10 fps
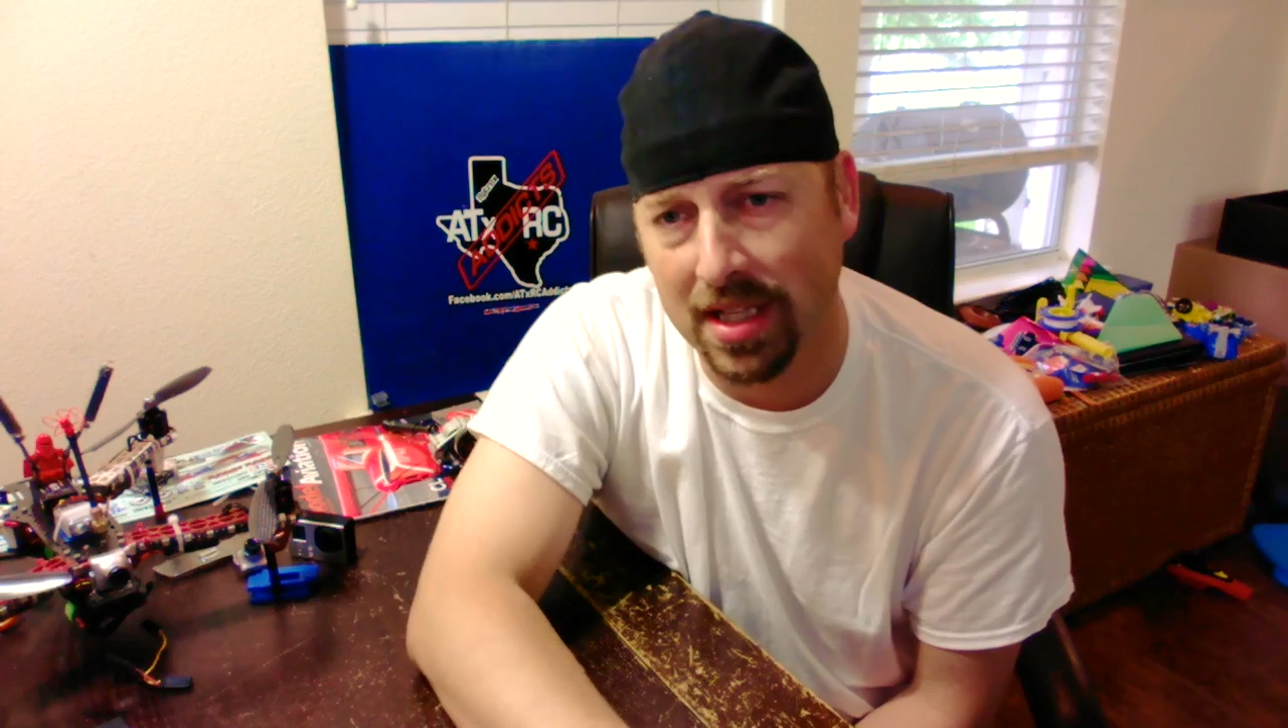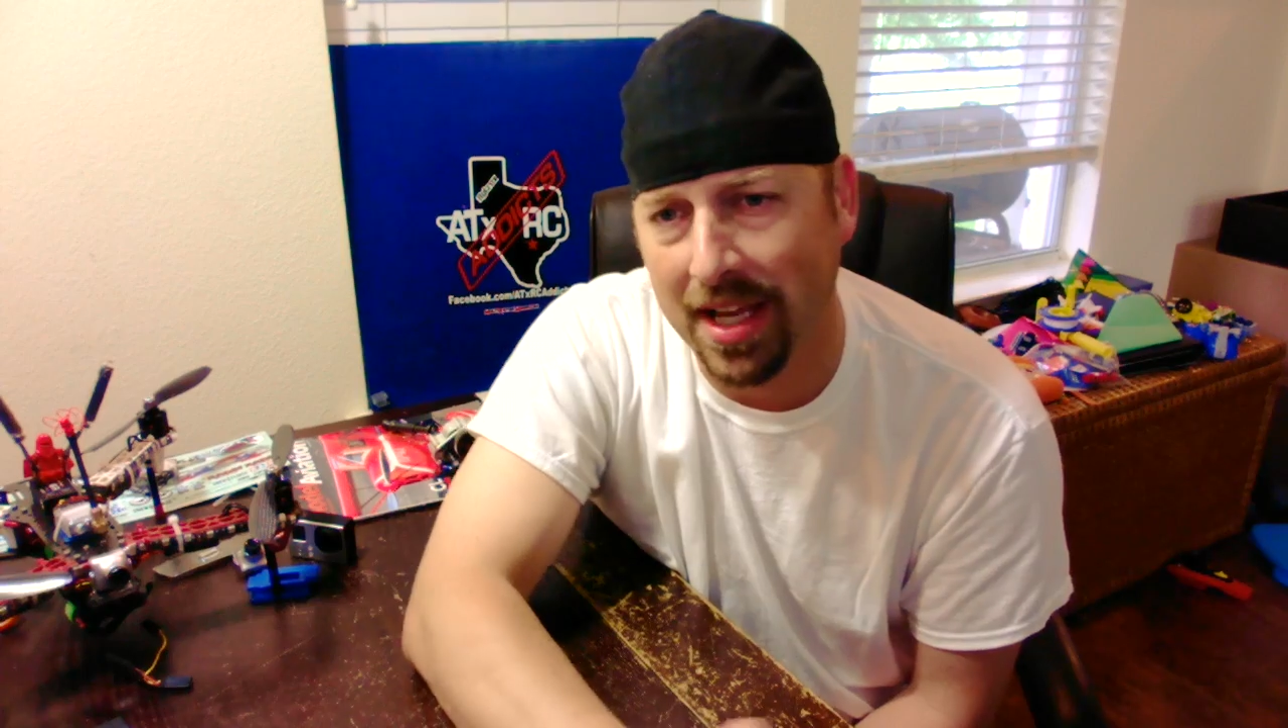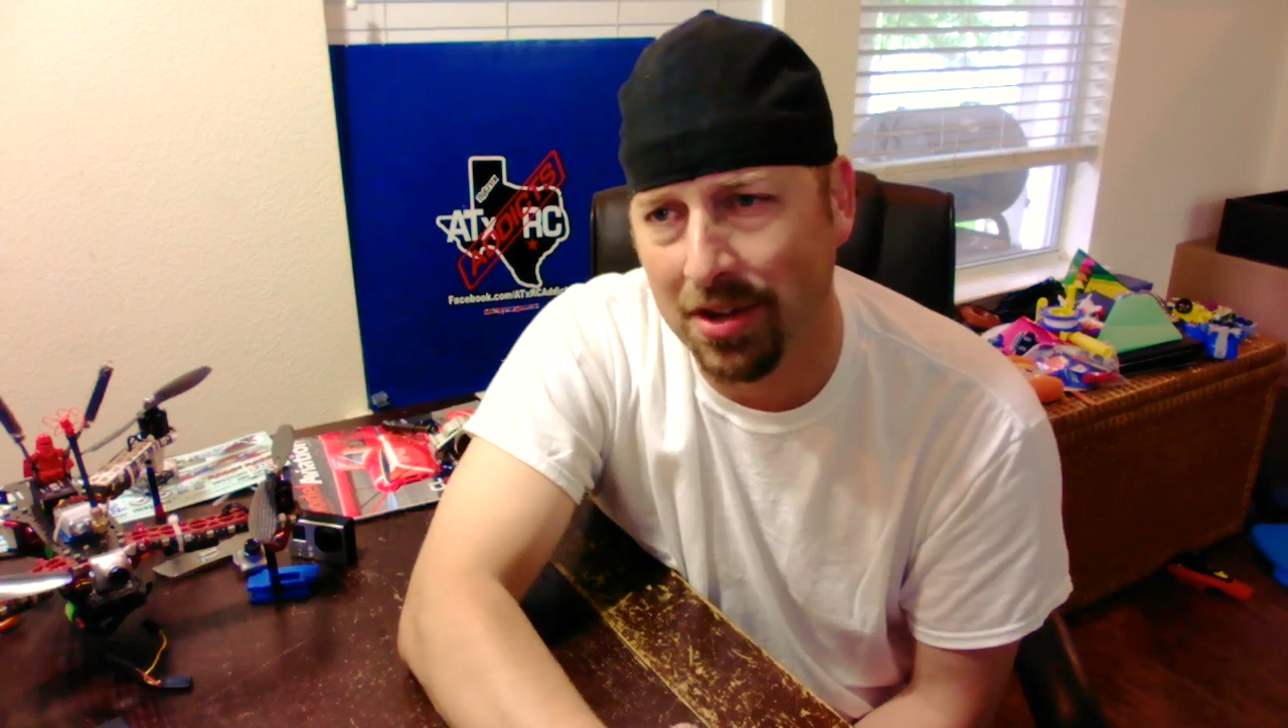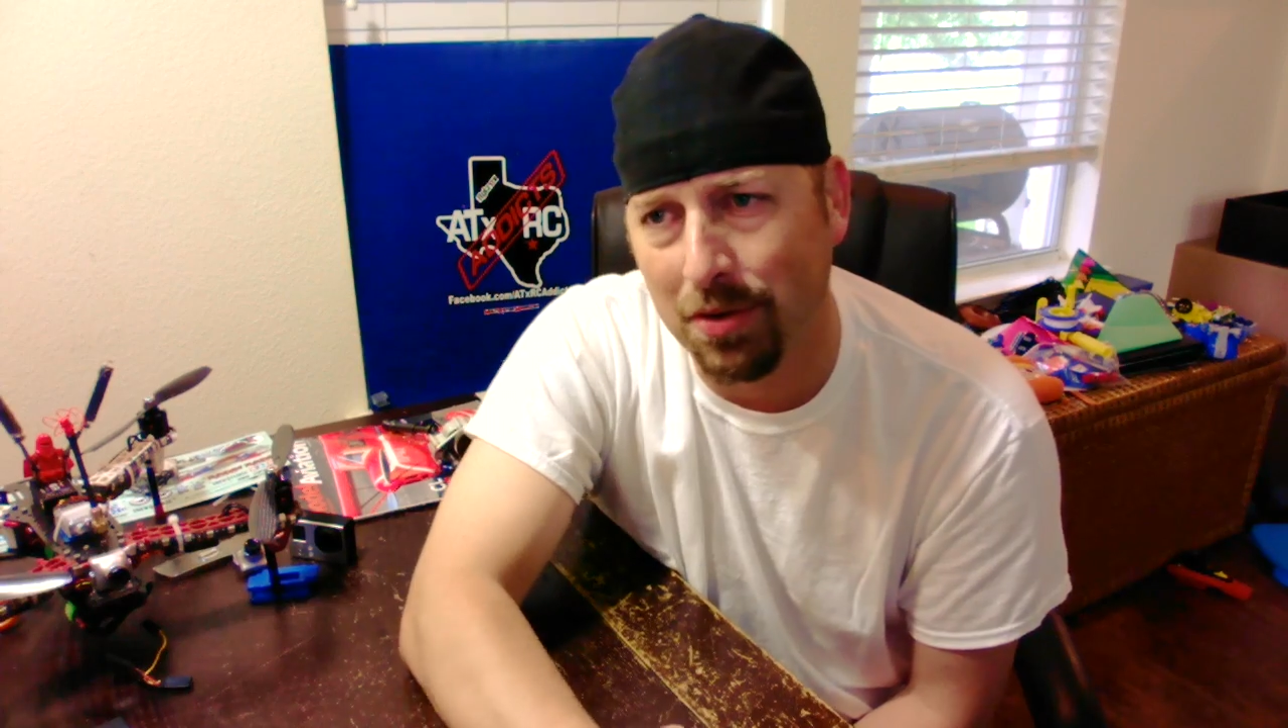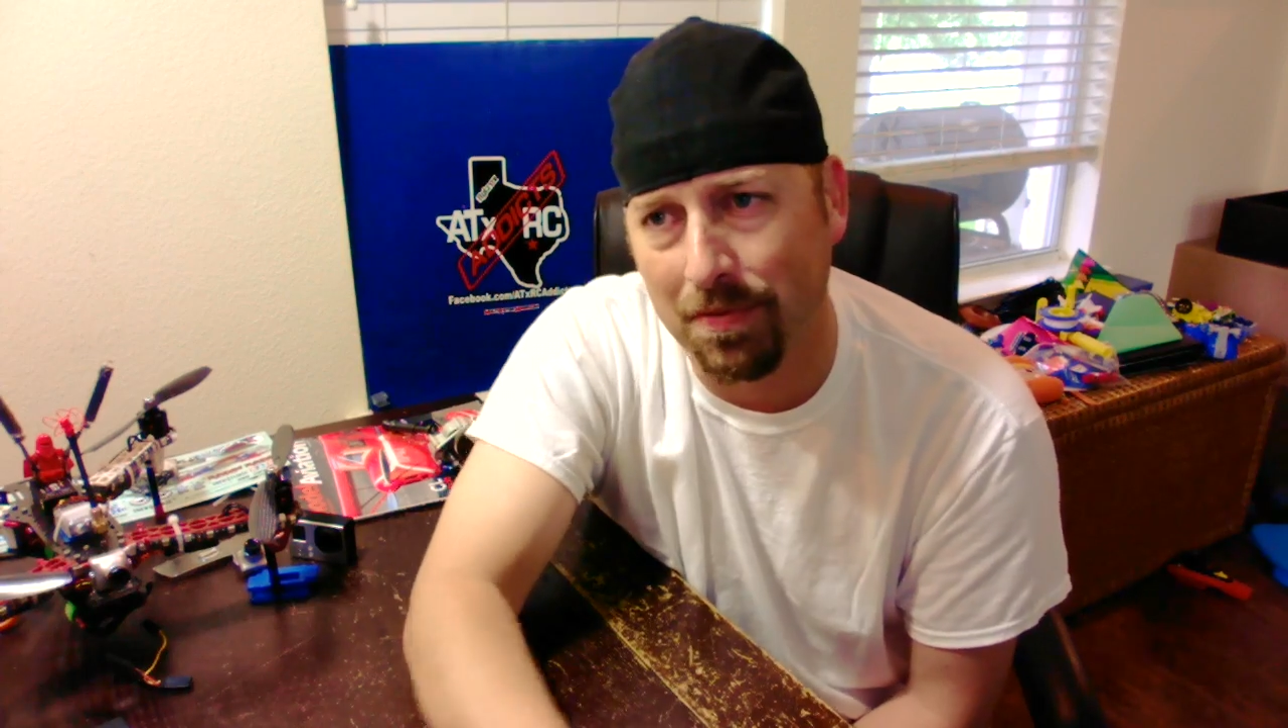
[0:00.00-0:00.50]

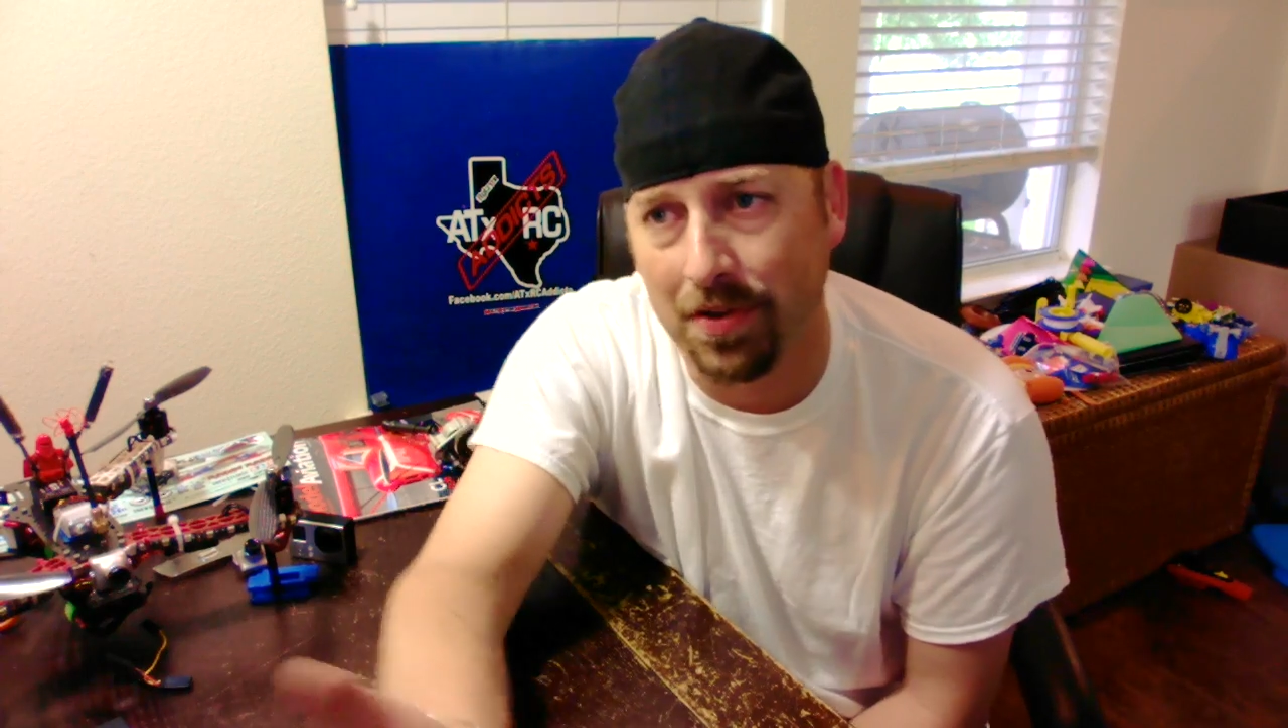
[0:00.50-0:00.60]
thank you for